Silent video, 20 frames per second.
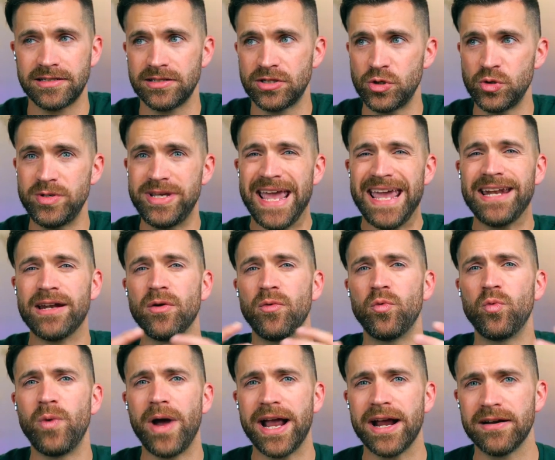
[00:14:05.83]
to gain
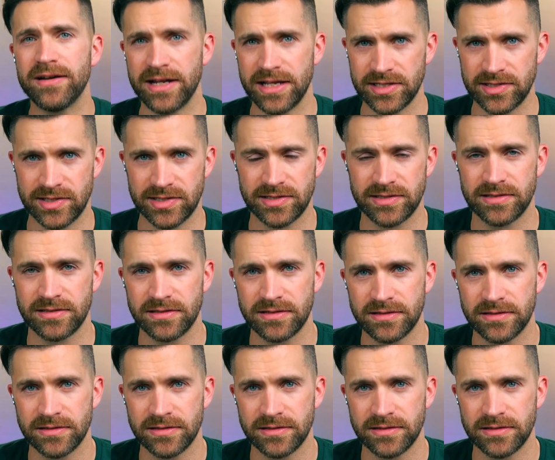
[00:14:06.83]
awareness